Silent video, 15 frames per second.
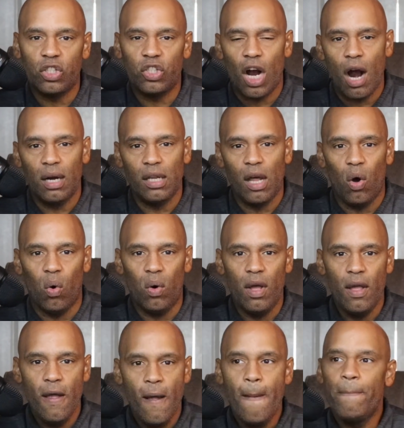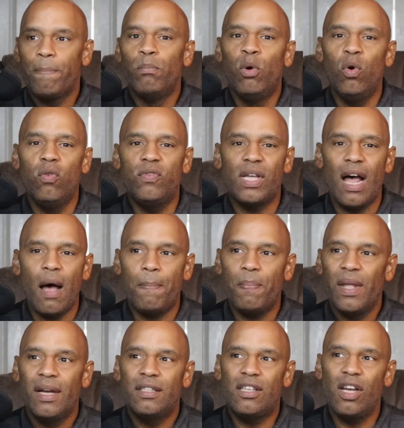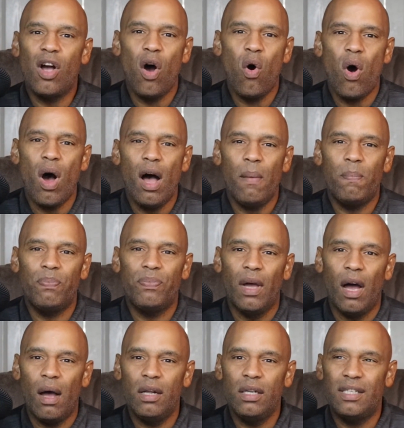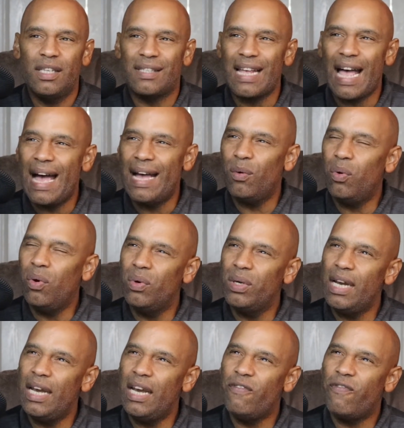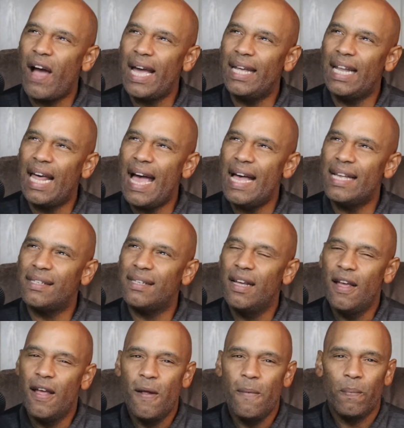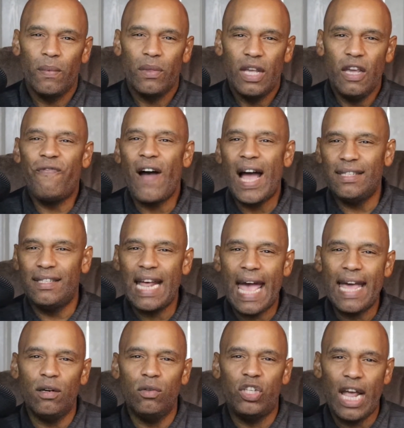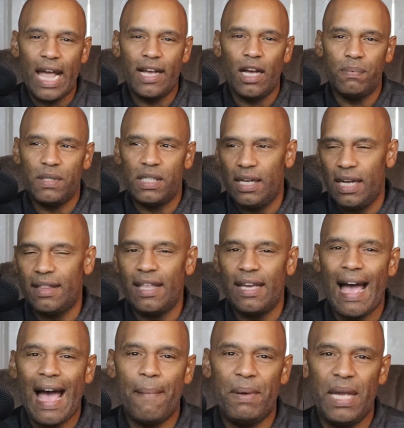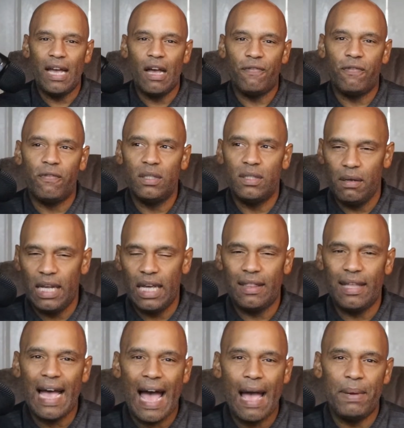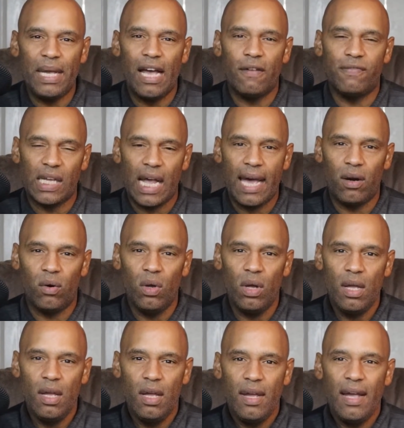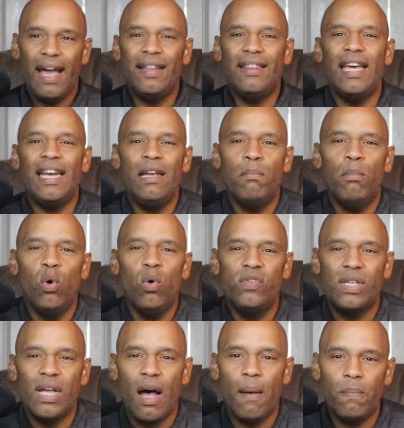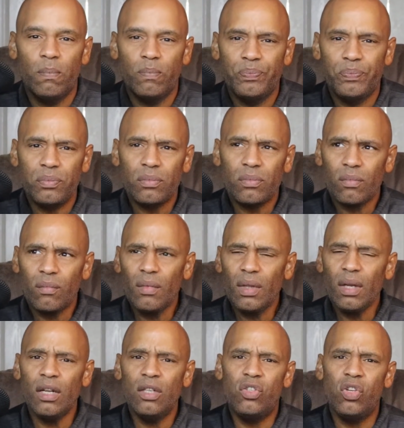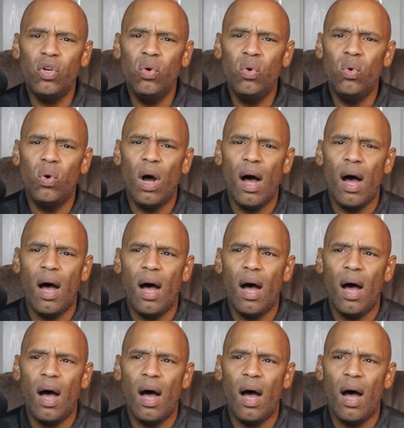Charlo. Moves up to go up, decide who did he fight last? He fights Daniel Jacobs to get the IBF, to get the IBF title. And then he moves up to